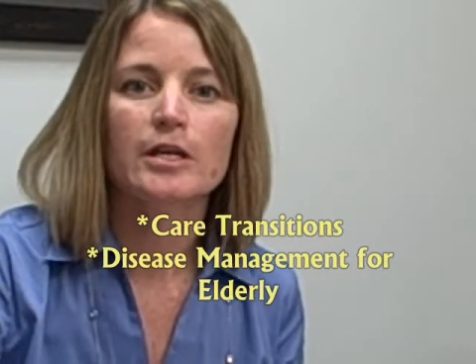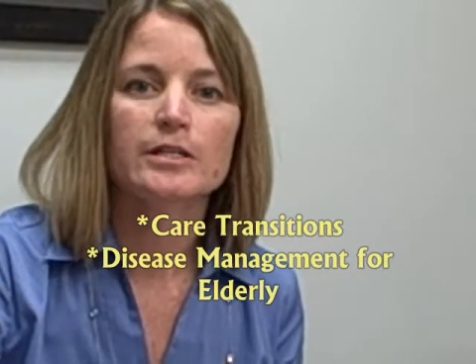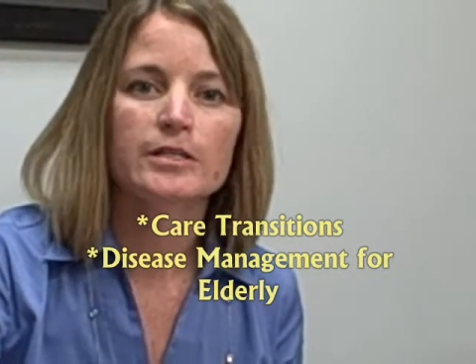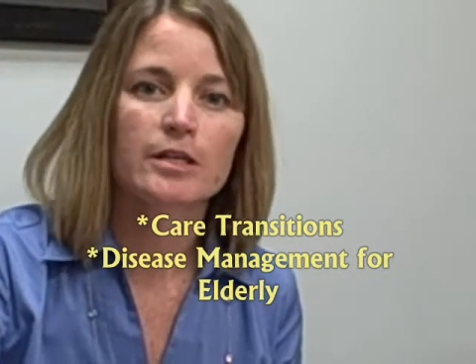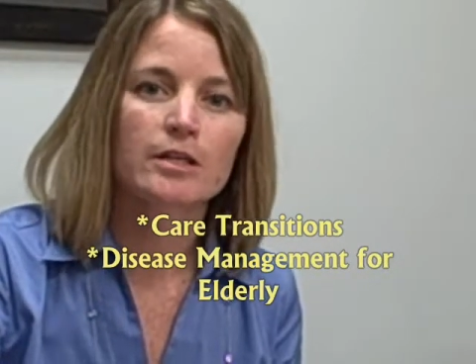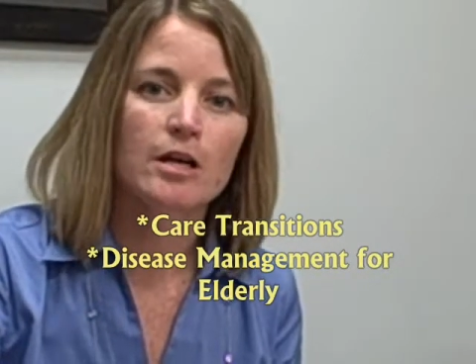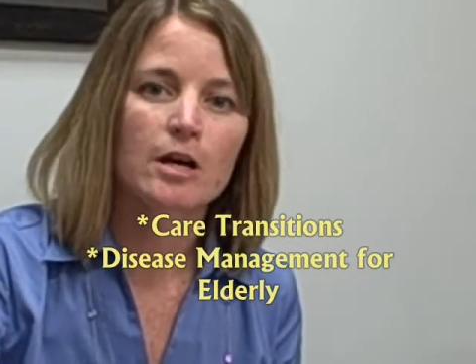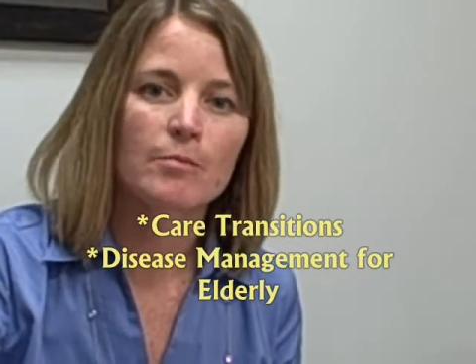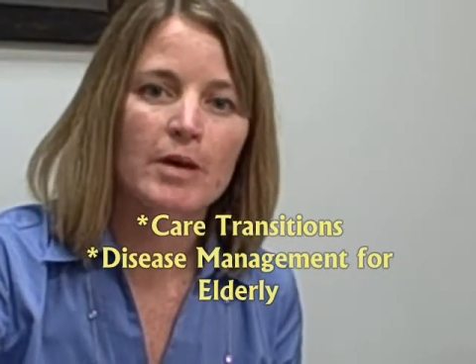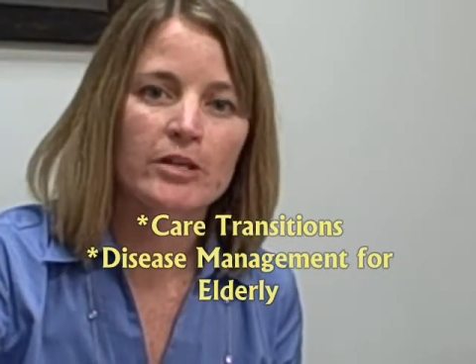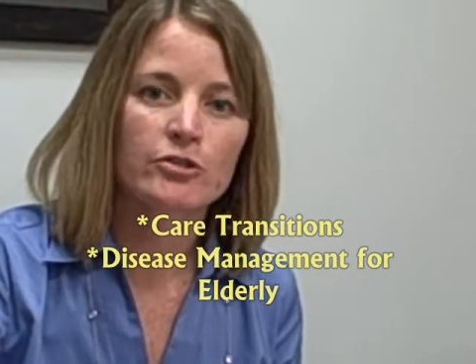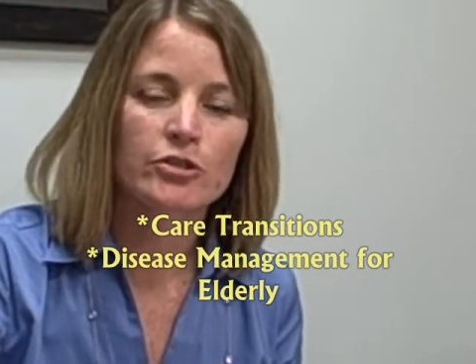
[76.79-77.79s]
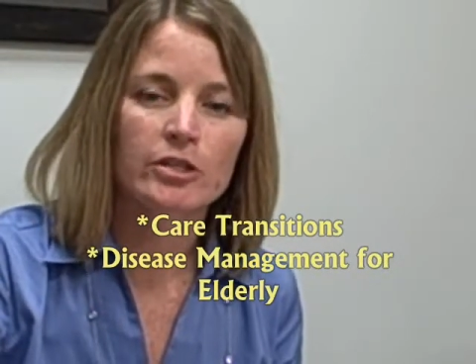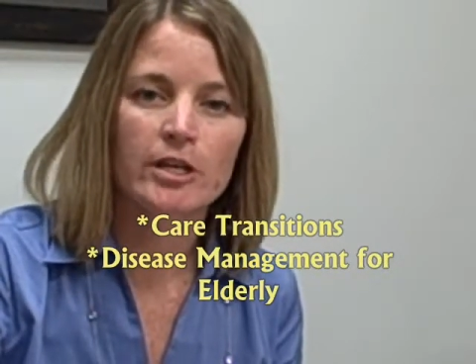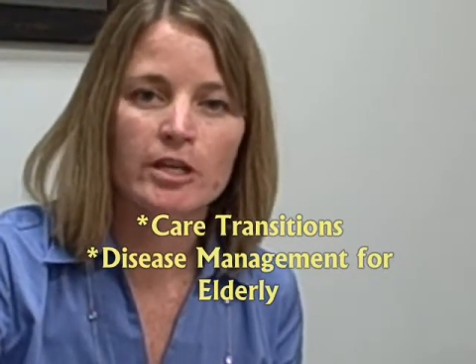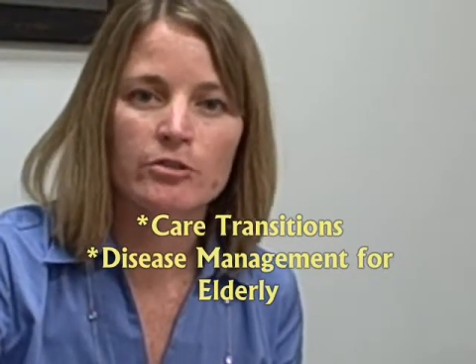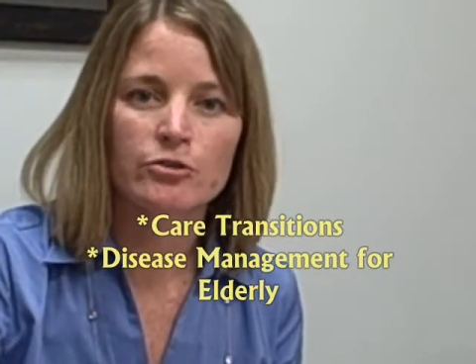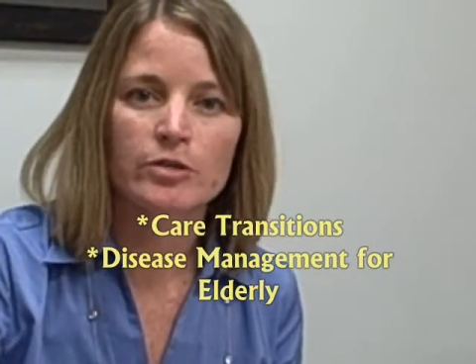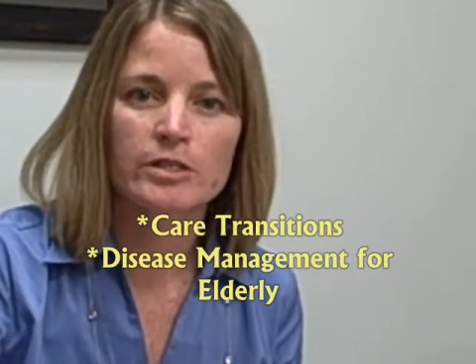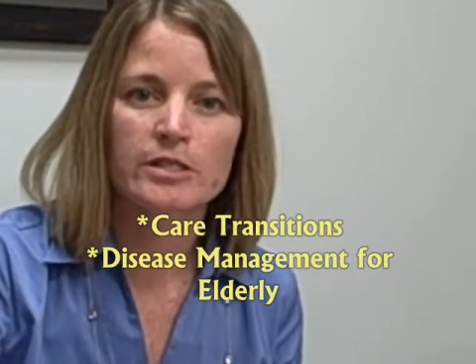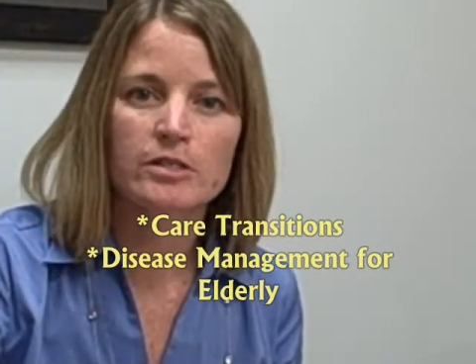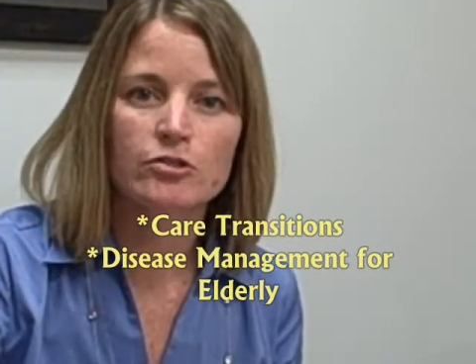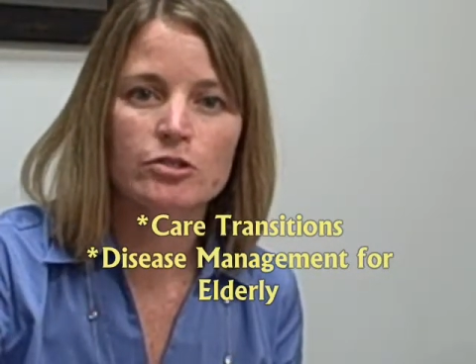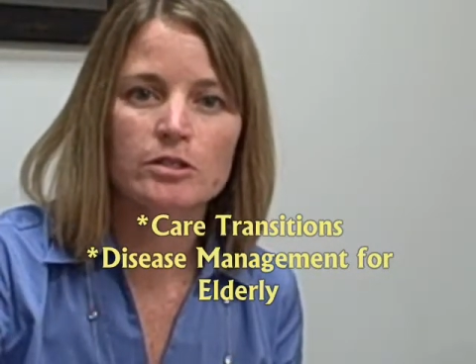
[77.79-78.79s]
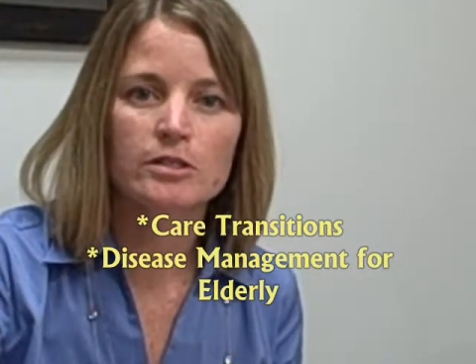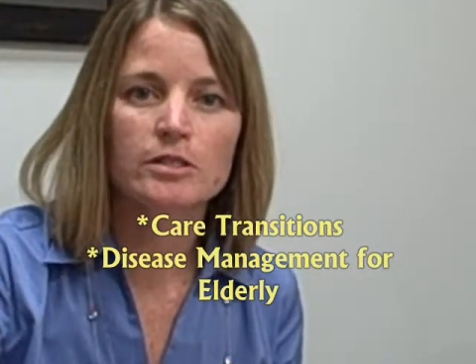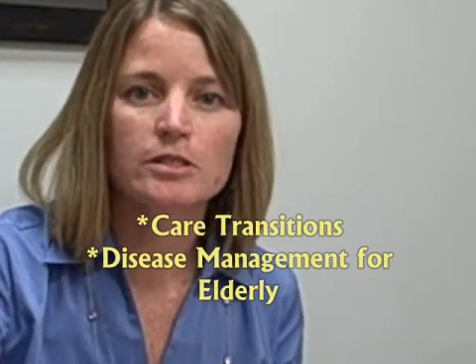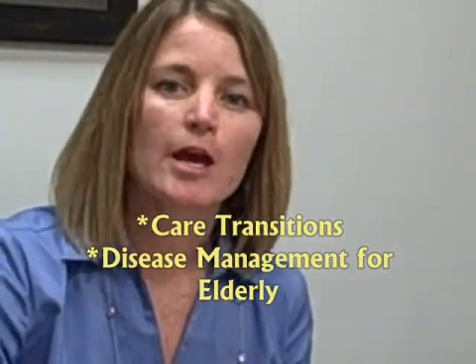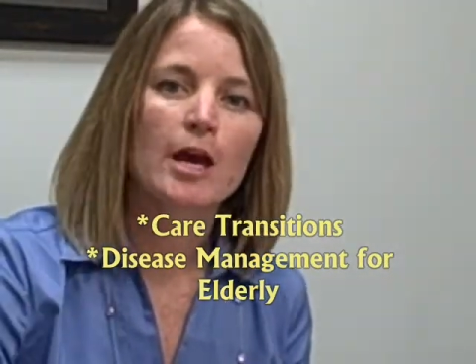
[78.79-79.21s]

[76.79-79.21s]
data on managing care transitions,